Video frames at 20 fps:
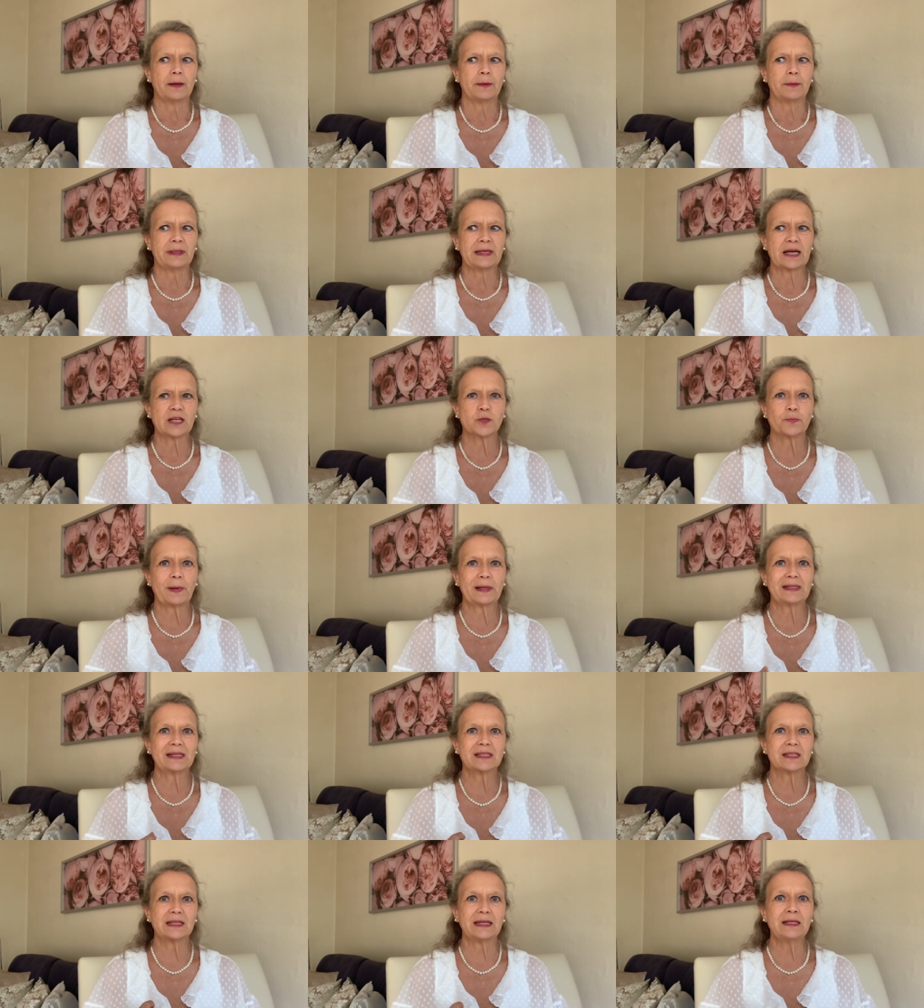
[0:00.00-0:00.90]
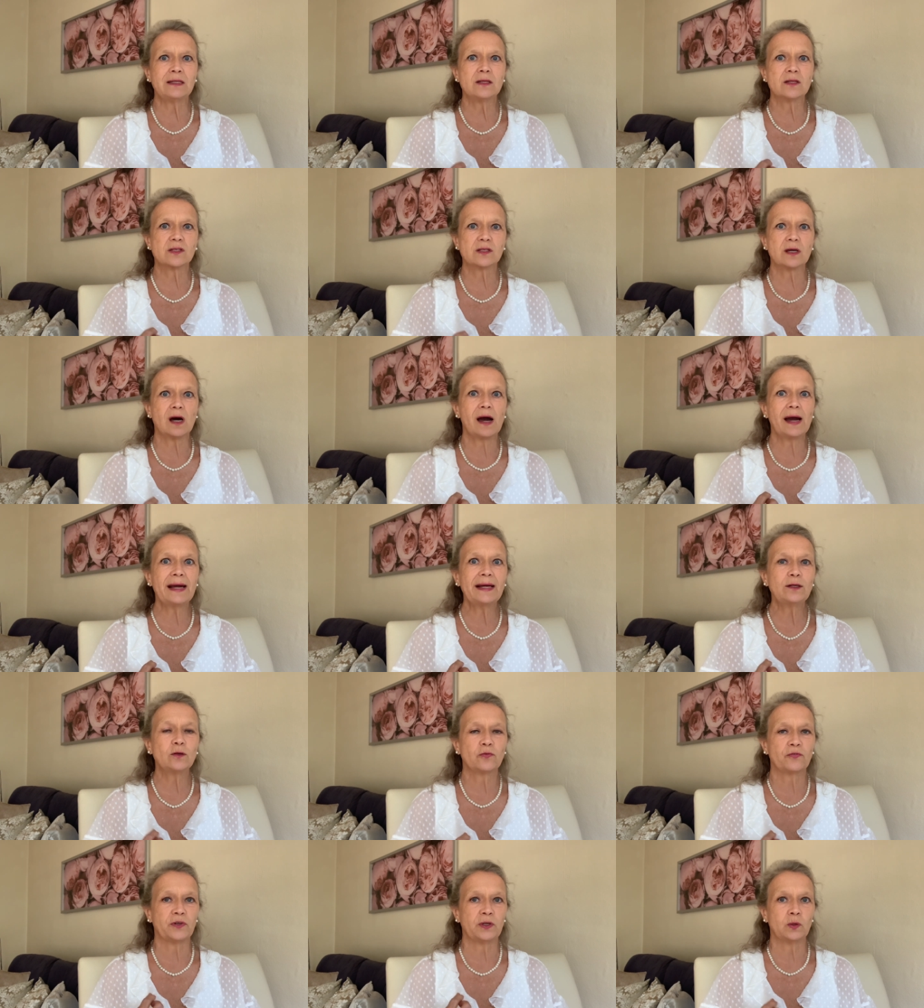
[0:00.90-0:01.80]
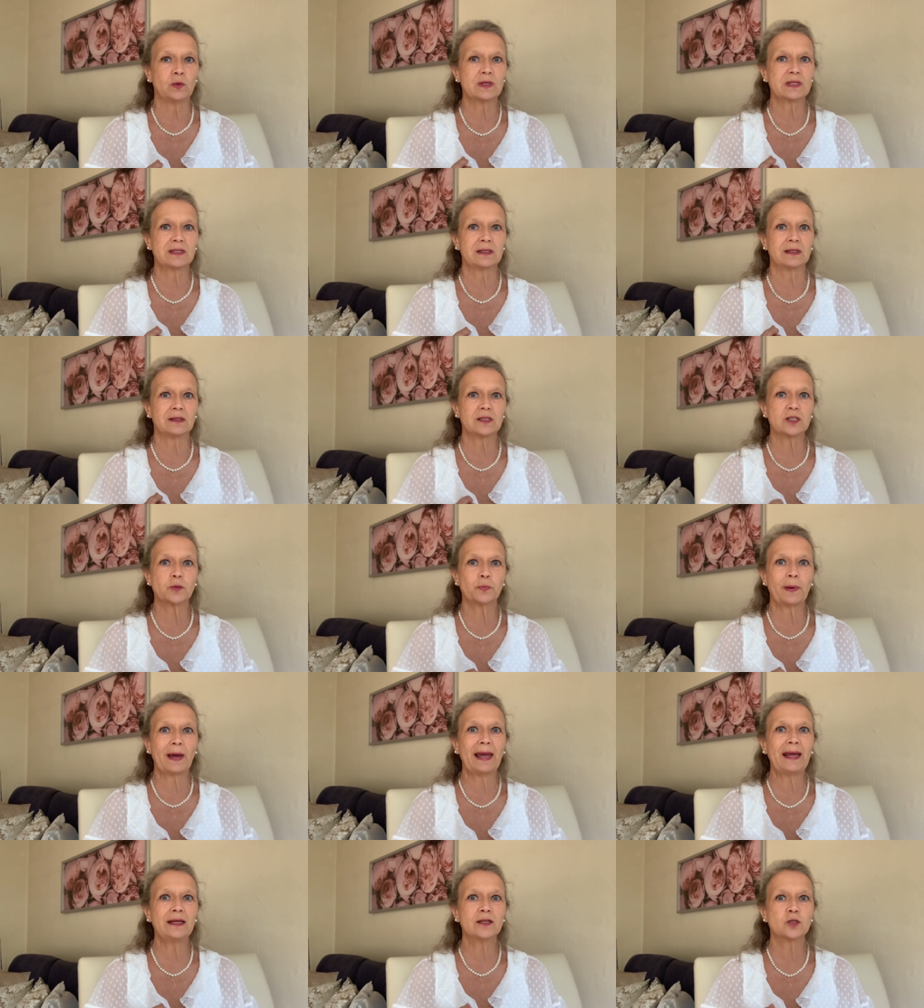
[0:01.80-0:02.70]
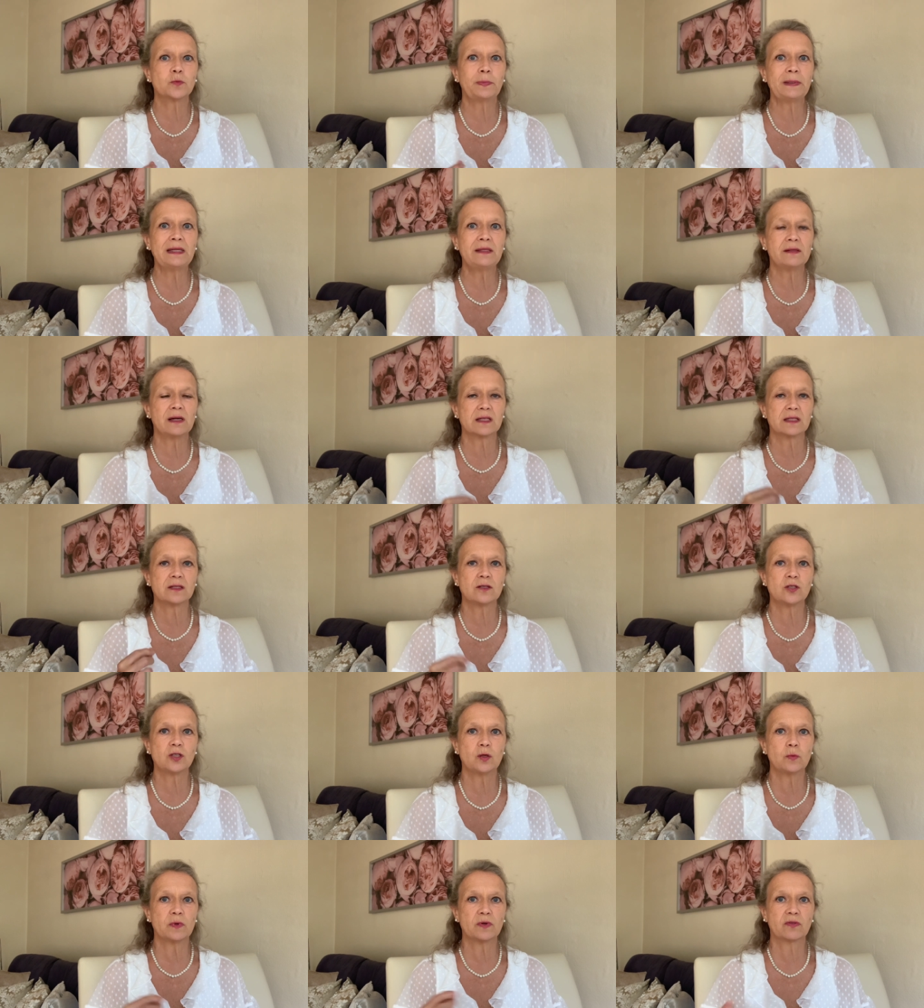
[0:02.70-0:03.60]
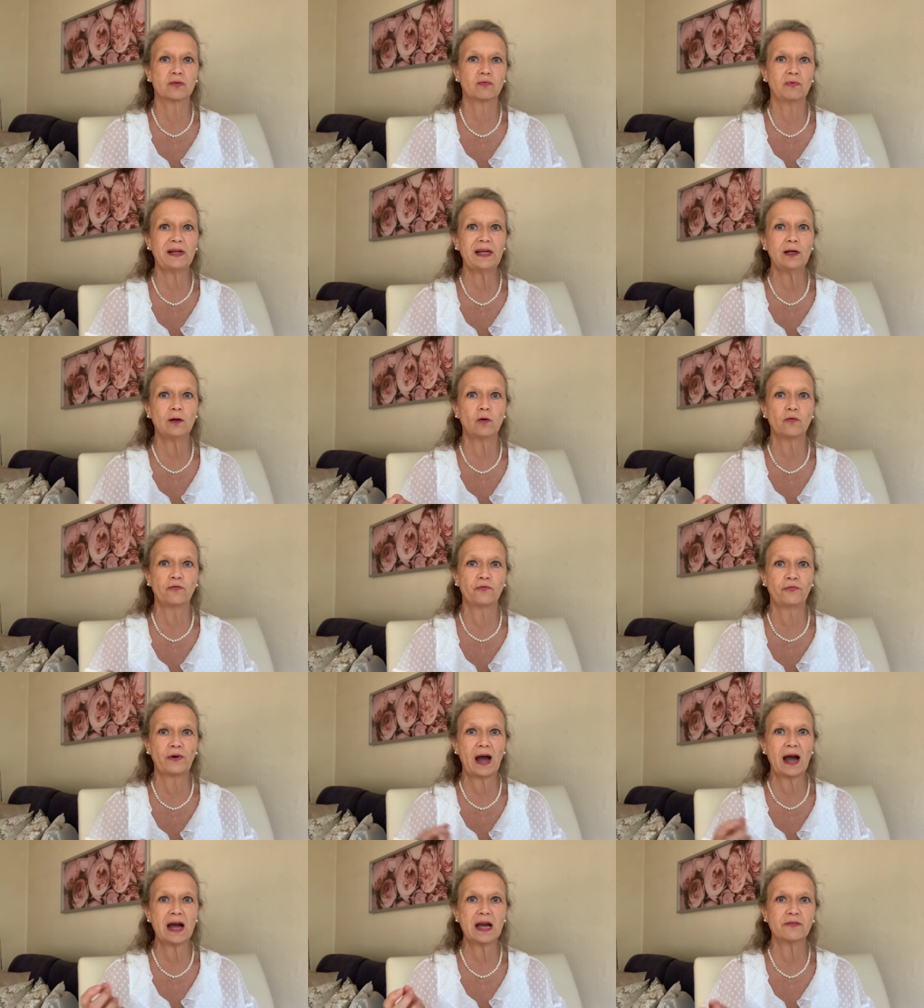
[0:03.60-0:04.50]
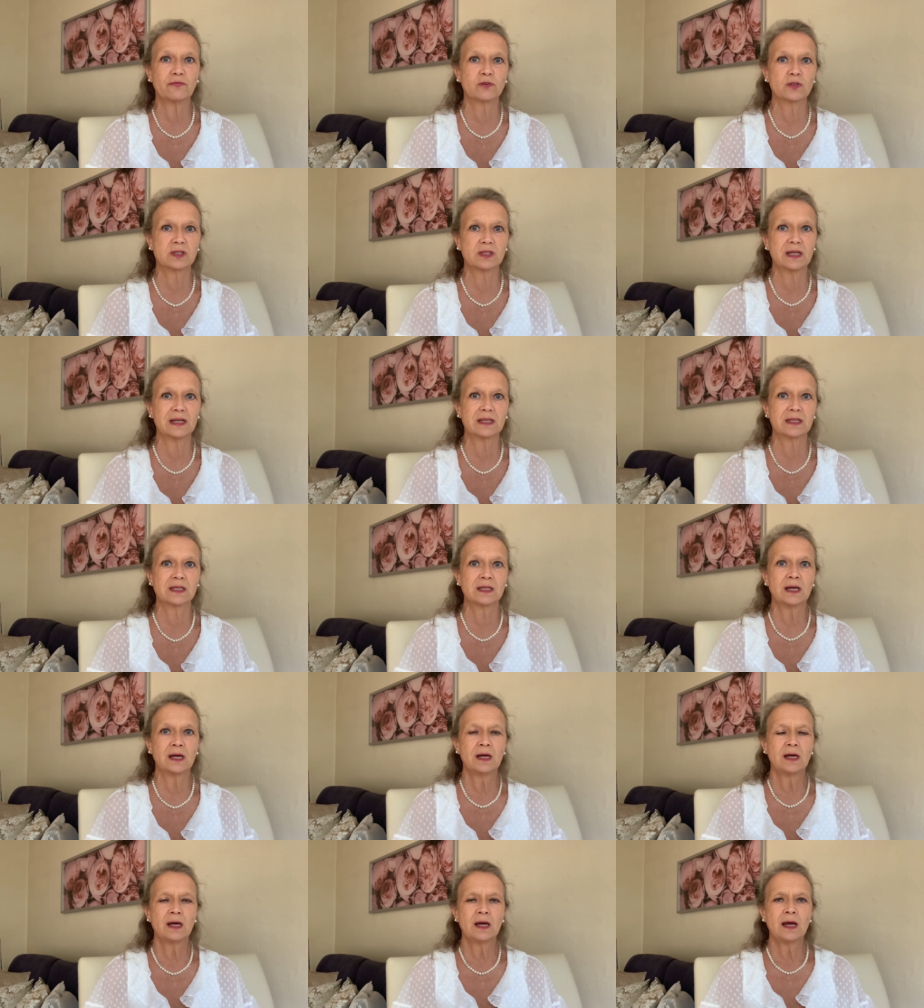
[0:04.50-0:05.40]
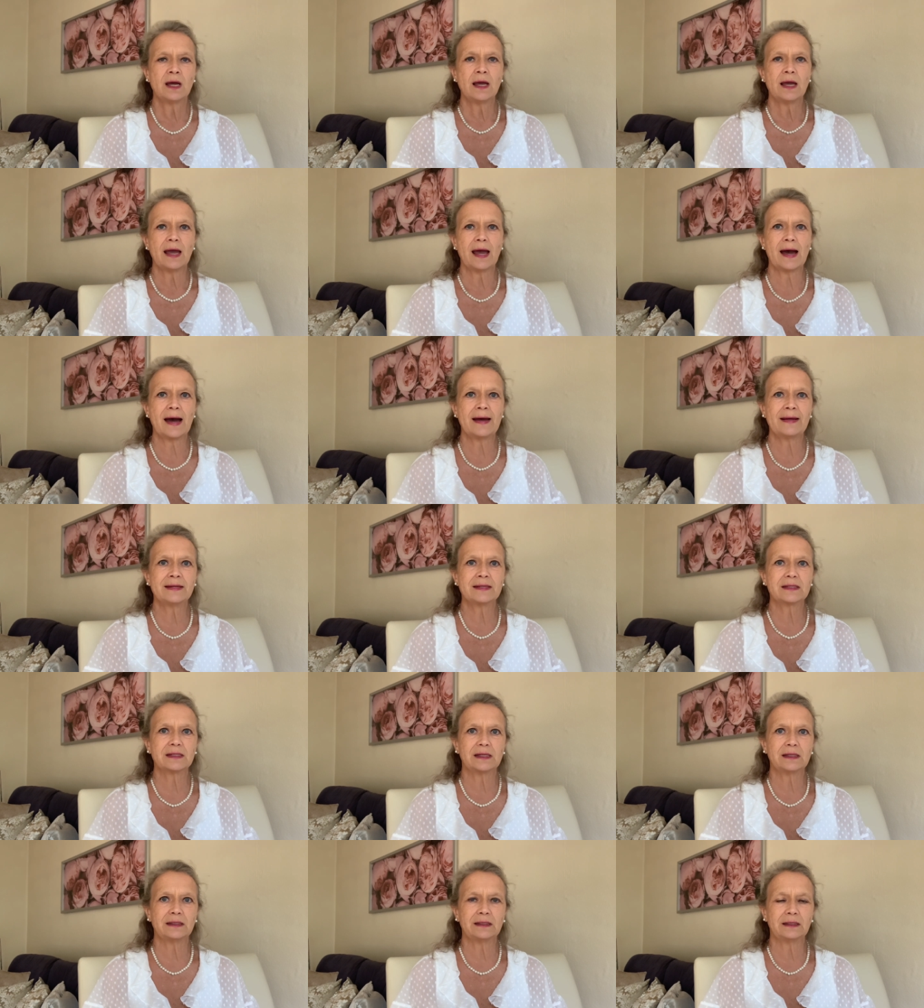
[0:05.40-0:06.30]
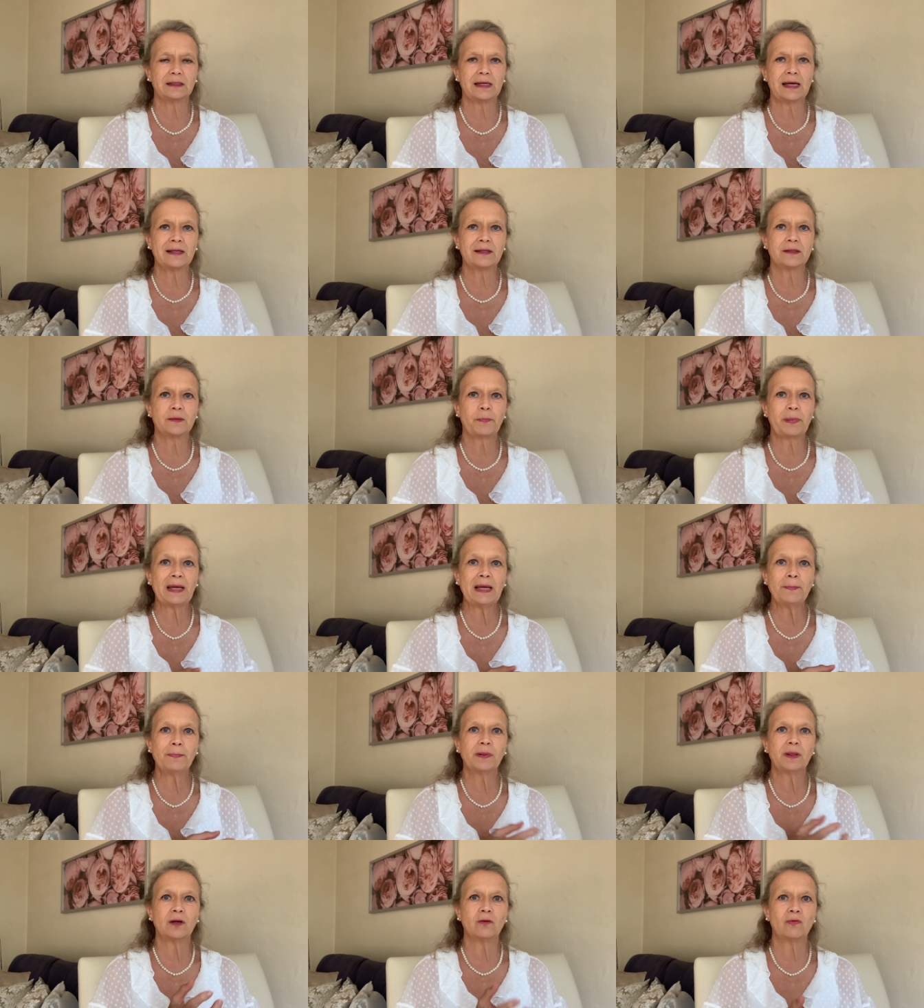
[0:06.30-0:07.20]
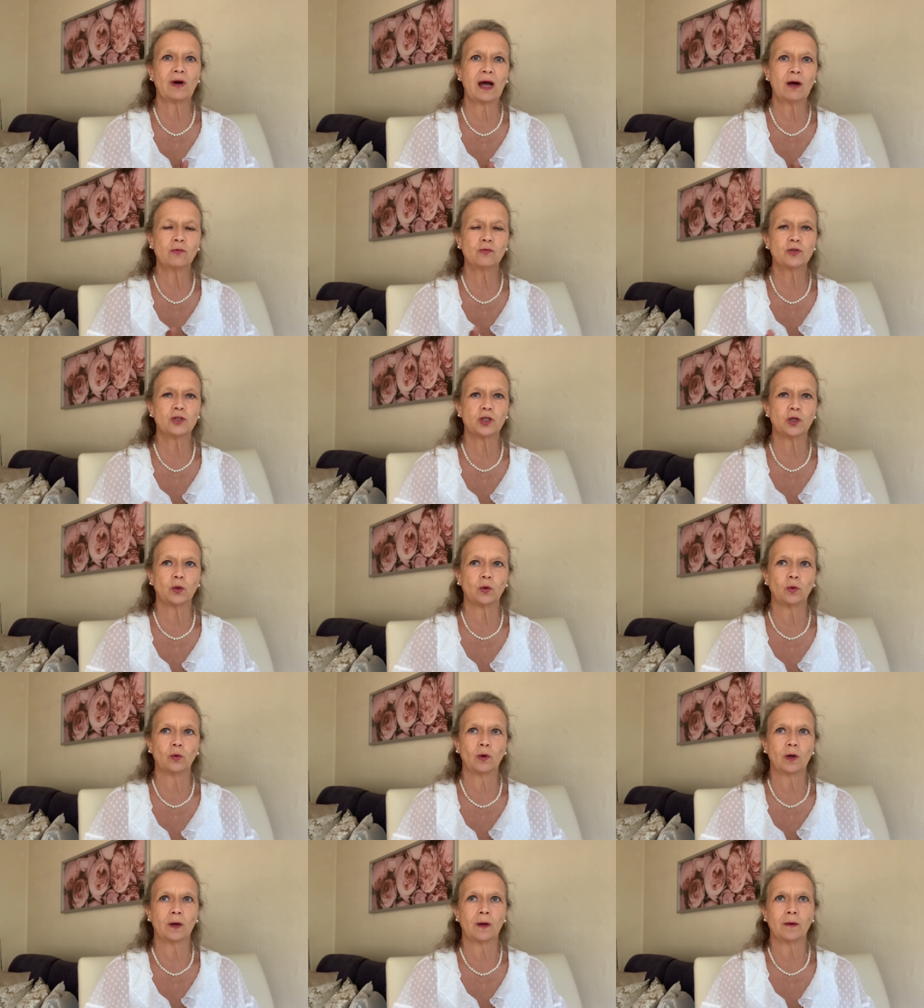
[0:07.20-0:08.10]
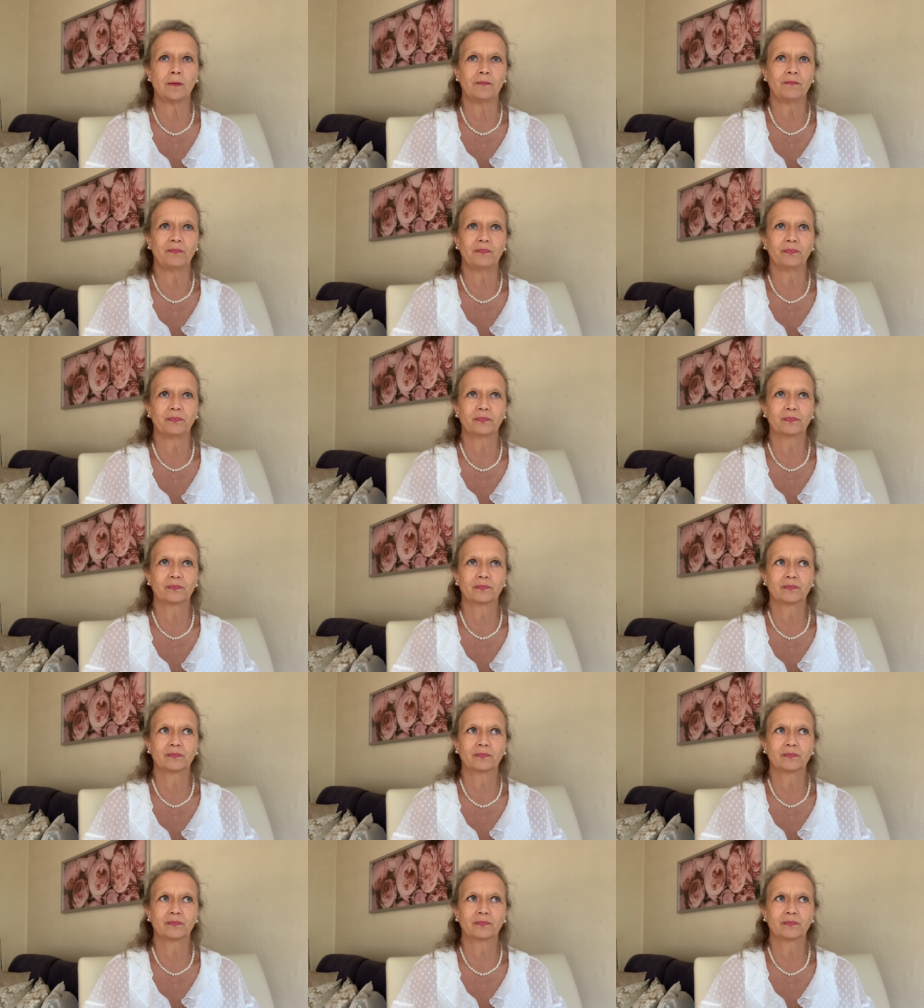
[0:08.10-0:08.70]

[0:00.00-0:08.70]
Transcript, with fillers: yes, but it's inside of you, isn't it? This pain has been there since you were three or five or six, and and the people around you um,